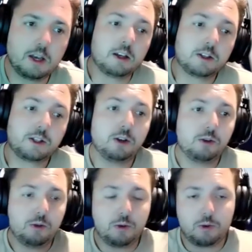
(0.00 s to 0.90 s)

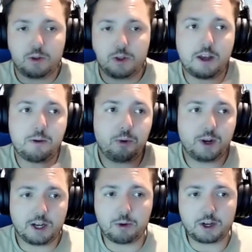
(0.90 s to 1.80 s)
So the other
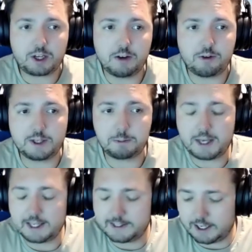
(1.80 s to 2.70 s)
point I want to cover is
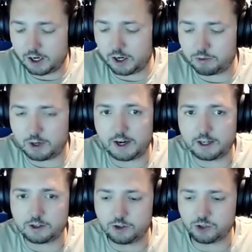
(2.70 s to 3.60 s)
PC hardware
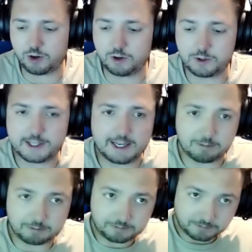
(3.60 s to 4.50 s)
and controls.
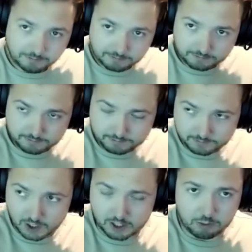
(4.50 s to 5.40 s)
Now,
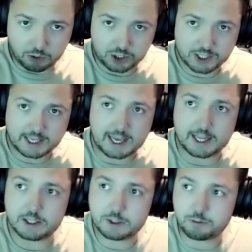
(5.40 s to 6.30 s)
I watched
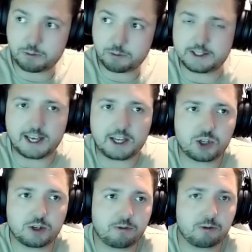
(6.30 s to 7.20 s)
Ken's
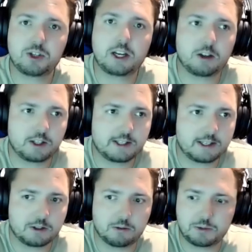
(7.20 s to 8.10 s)
presentation from Jetline
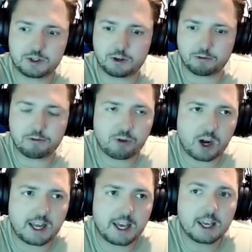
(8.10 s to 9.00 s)
Systems on
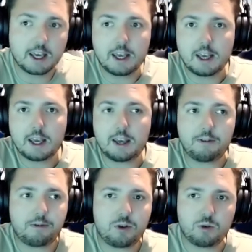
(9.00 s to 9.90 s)
Friday.
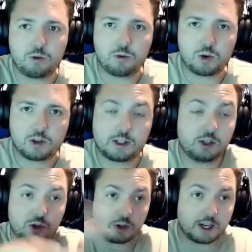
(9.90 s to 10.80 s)

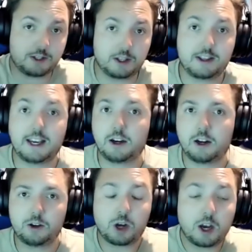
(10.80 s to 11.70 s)
Since you guys are there,
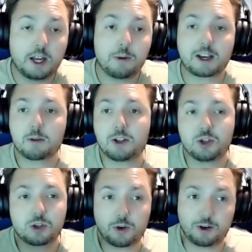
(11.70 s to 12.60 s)
I would highly recommend
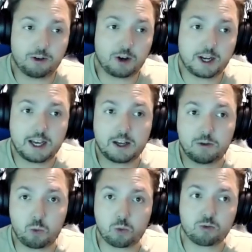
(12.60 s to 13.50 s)
you going online
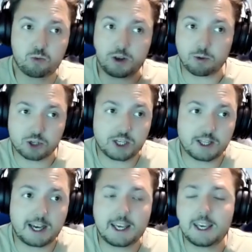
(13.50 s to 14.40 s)
and rewatching
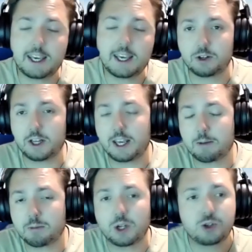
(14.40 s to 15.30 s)
that. He answered a
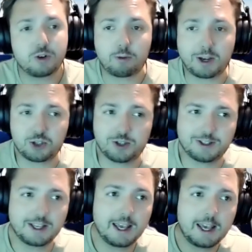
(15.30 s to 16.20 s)
bunch of
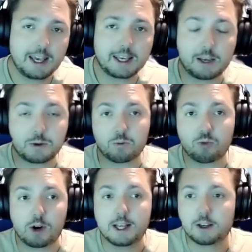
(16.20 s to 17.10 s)
questions and gave some
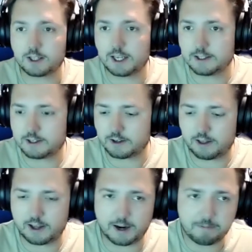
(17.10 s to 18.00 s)
really good
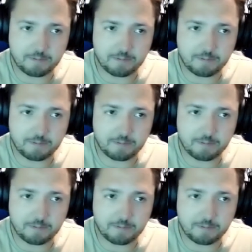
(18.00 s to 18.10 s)
insight there.